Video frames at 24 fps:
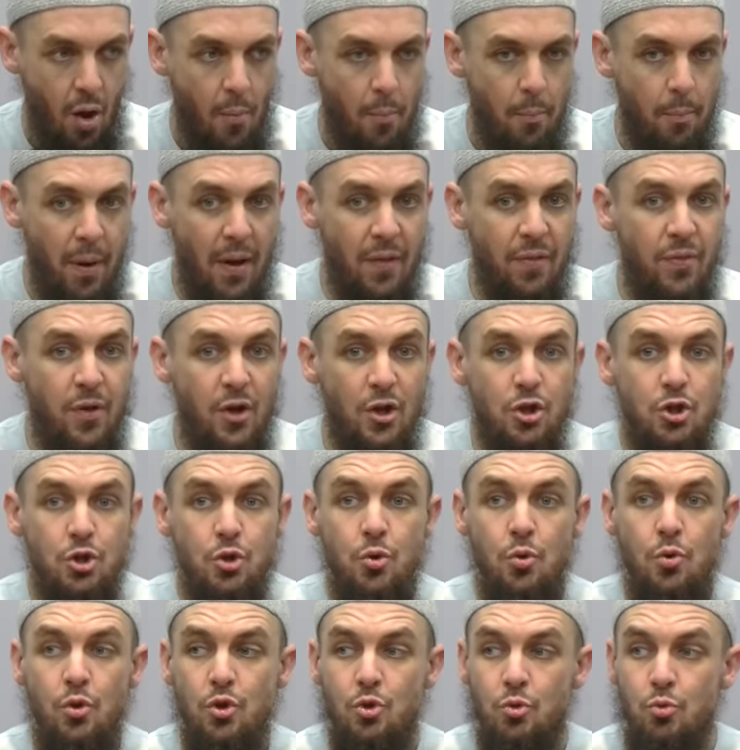But the
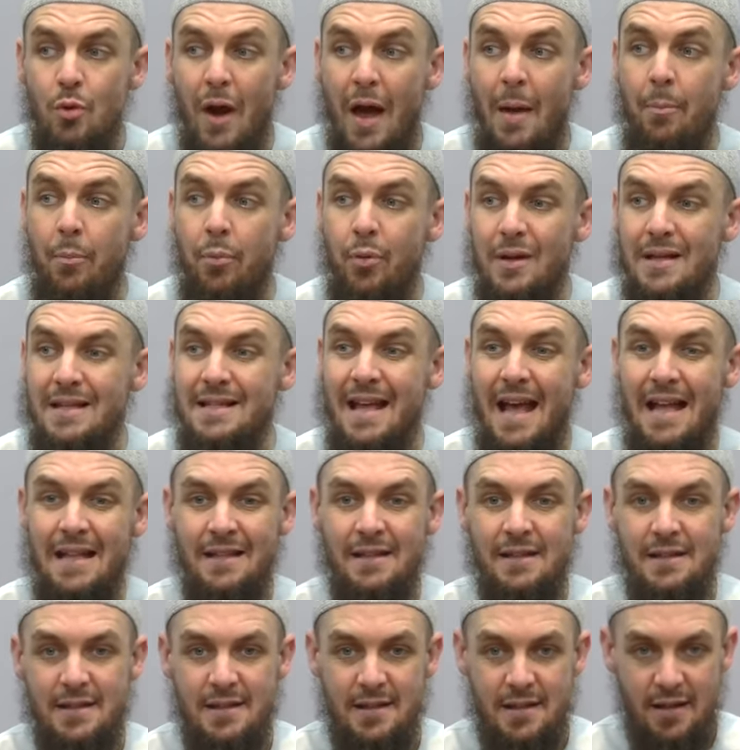Jews
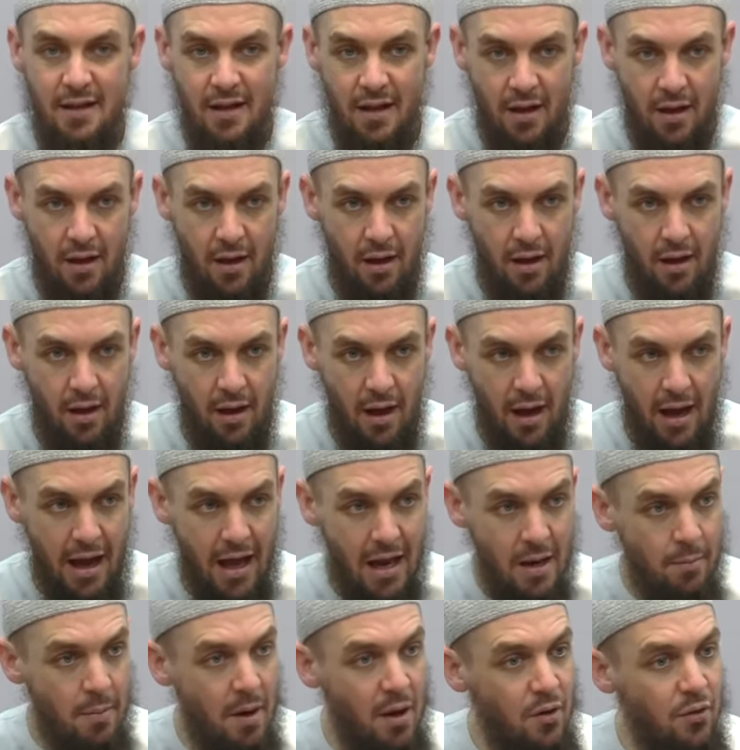represent
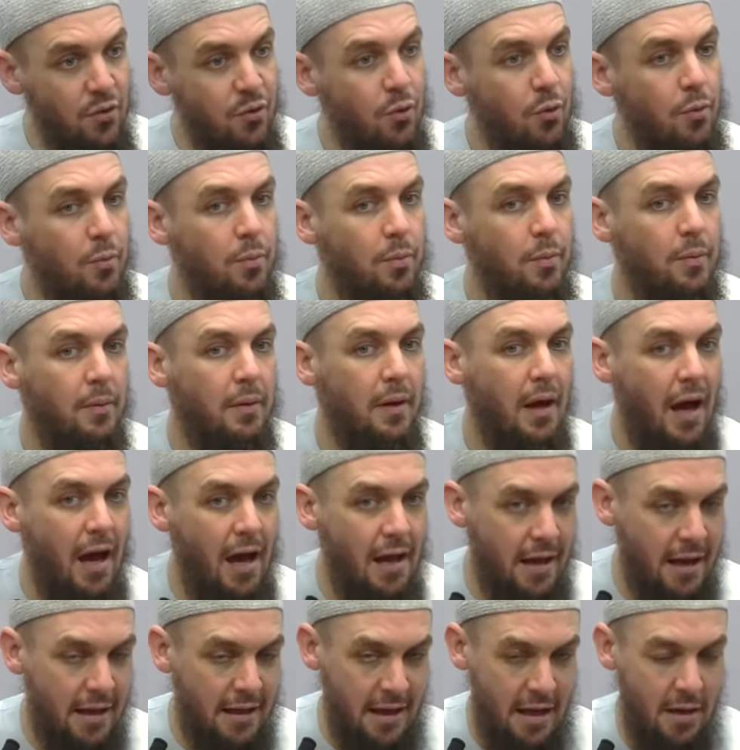al-maghdub,
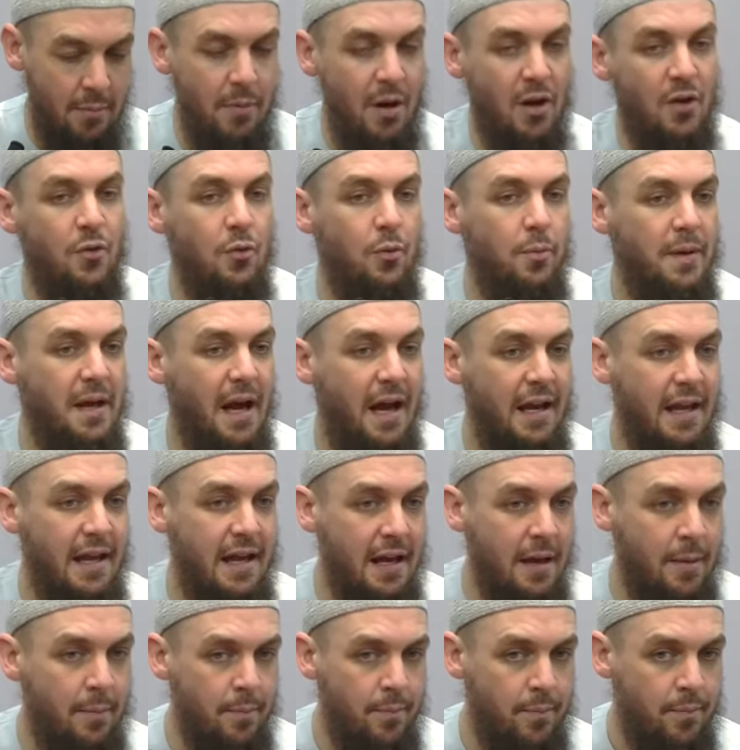yani al-maghdubi
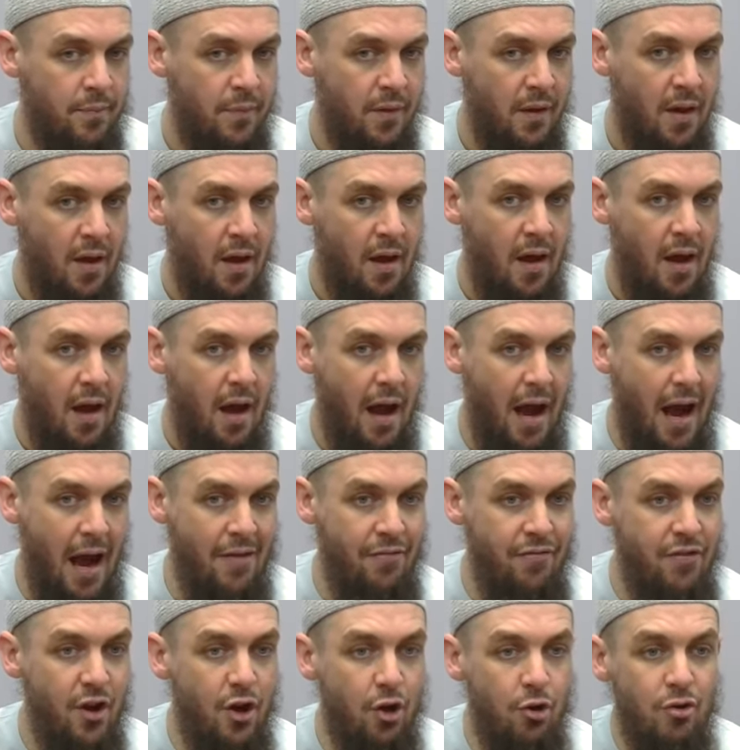alayhim,
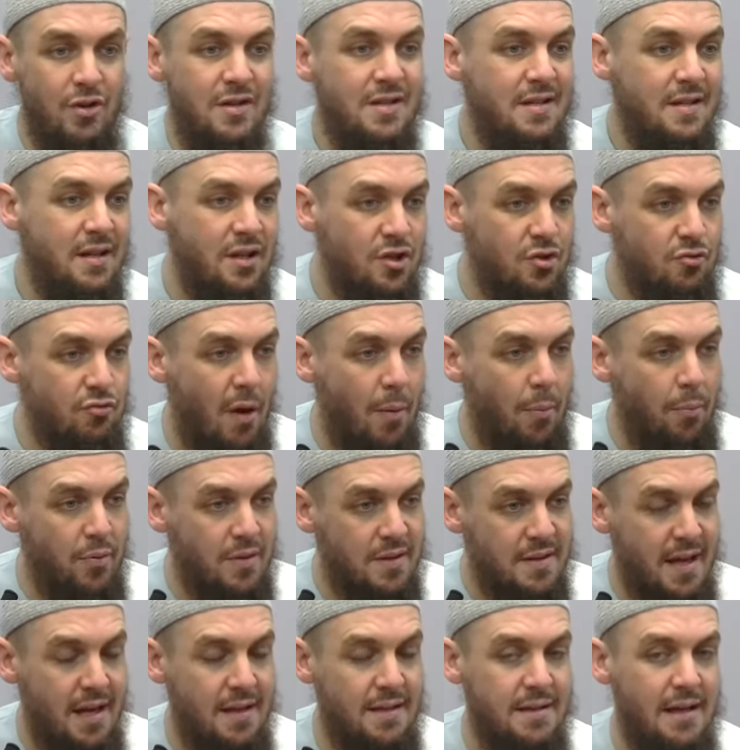and the Christians
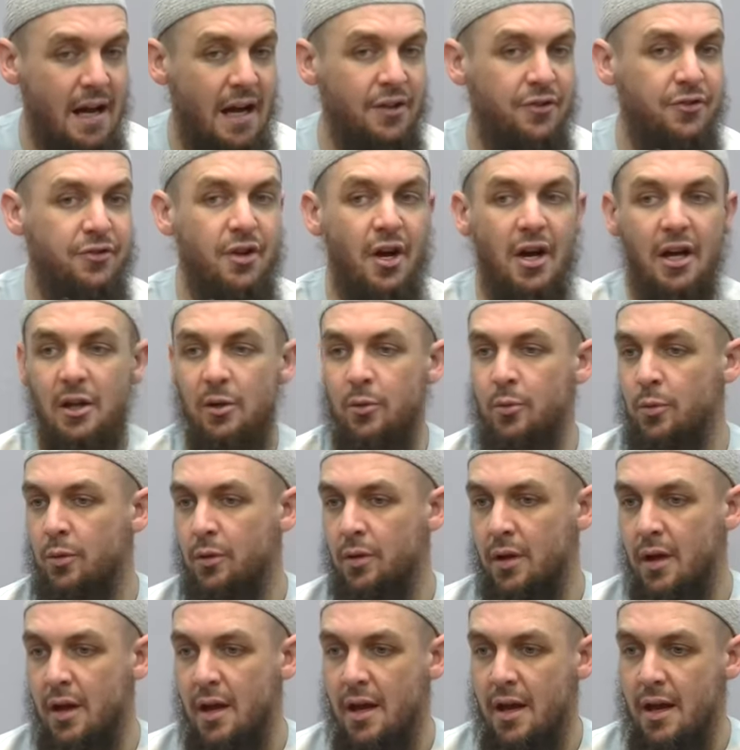represent al-dalun.
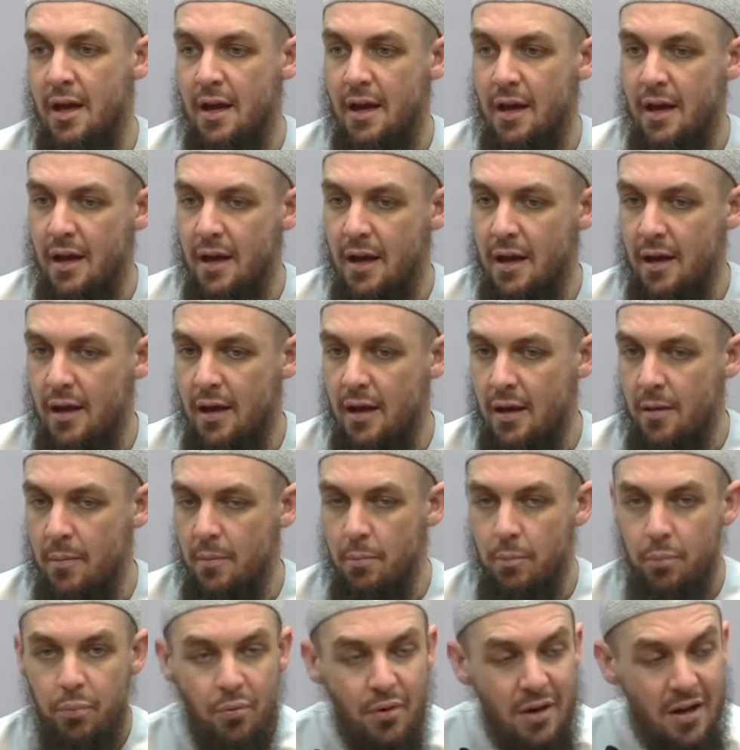
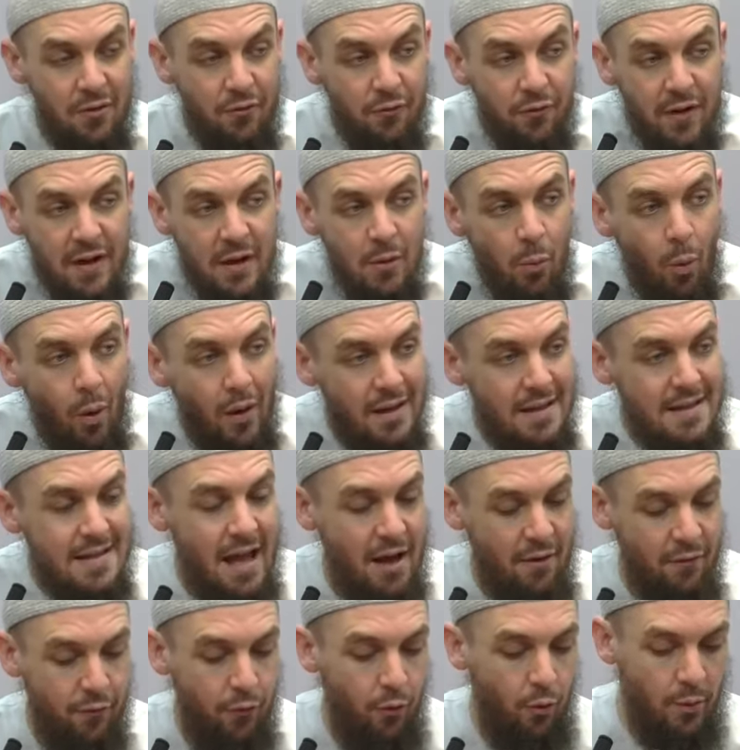Briefly, what is
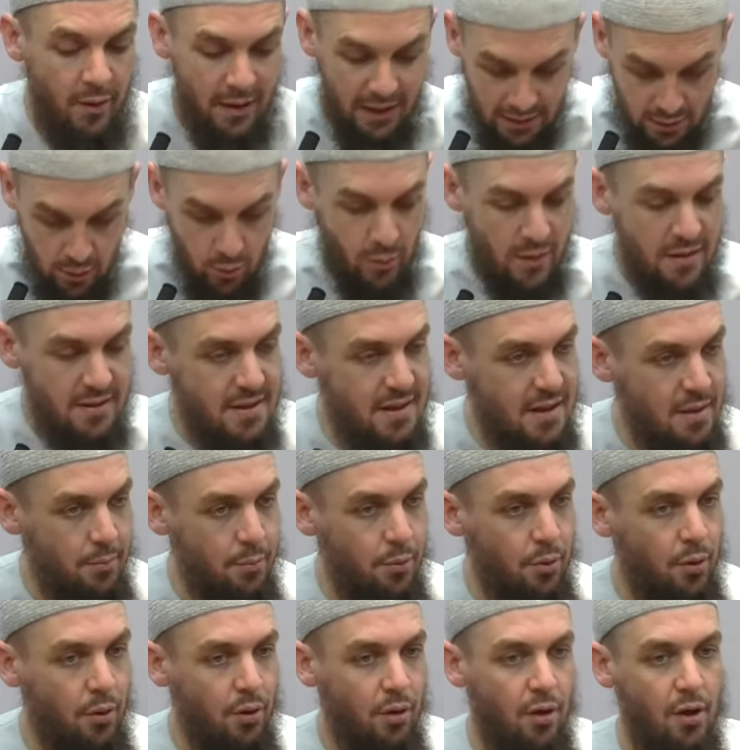that for? We're going to go into the
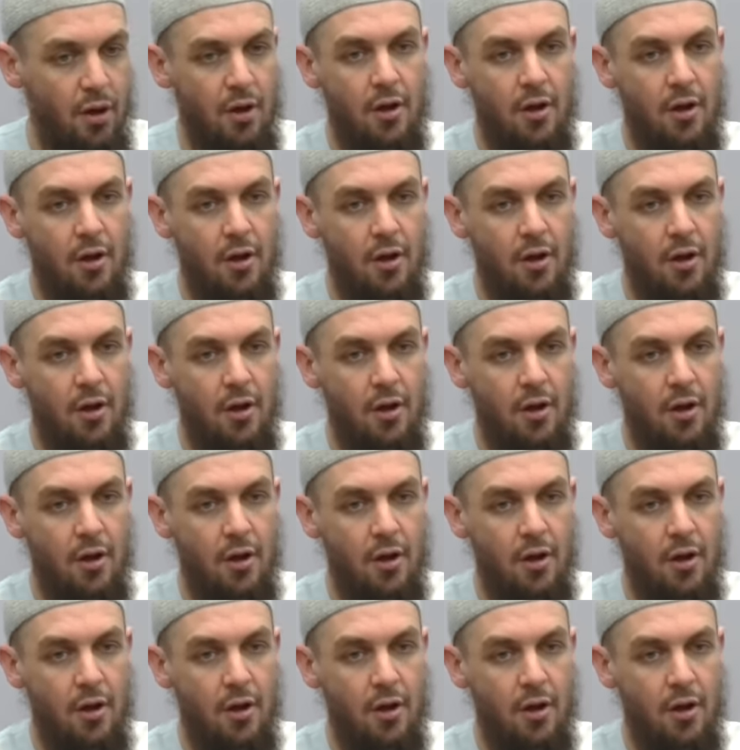book.